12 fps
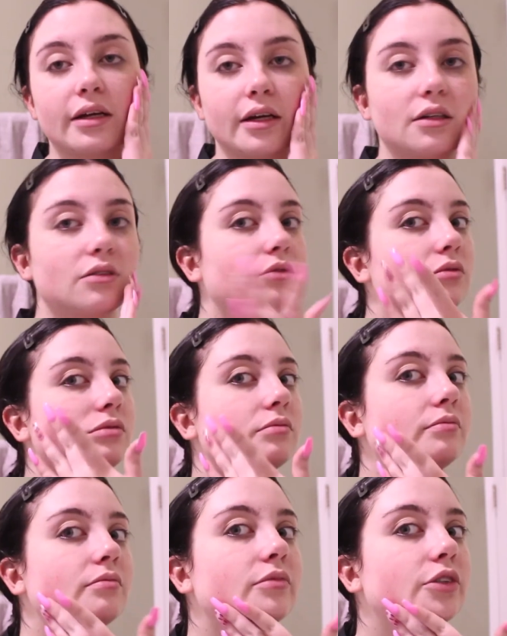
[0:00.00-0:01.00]

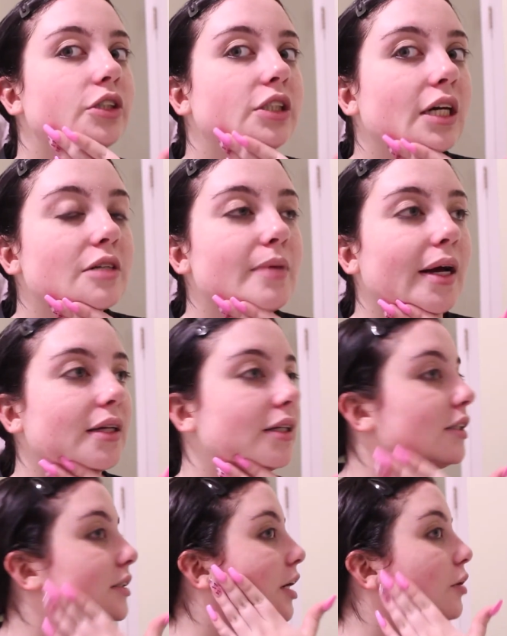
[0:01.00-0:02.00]
like you see how my
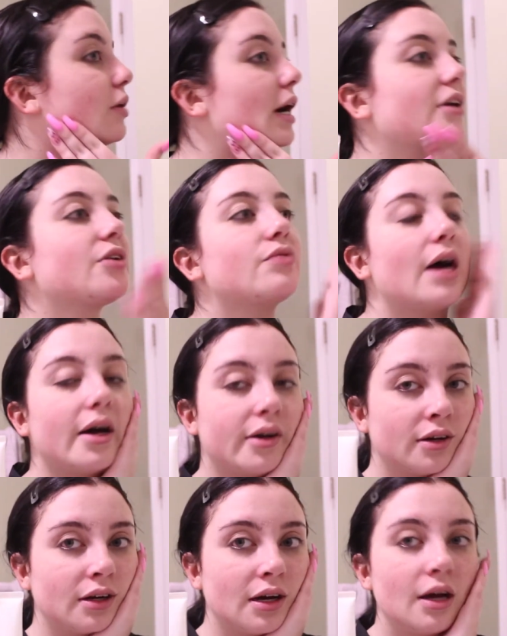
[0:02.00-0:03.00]
skin is like kind of
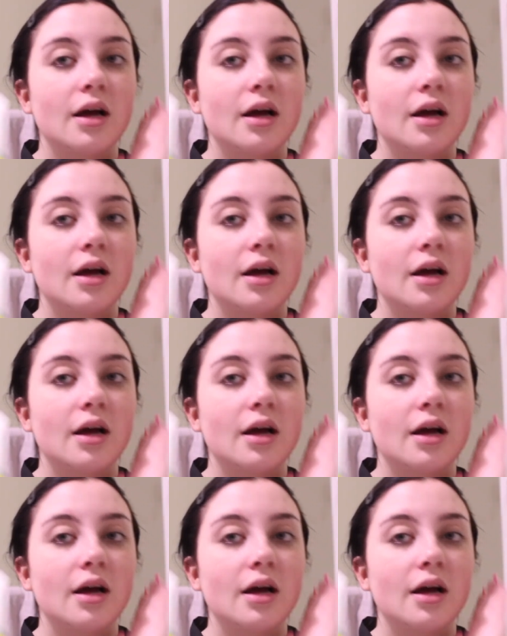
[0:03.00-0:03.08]
red.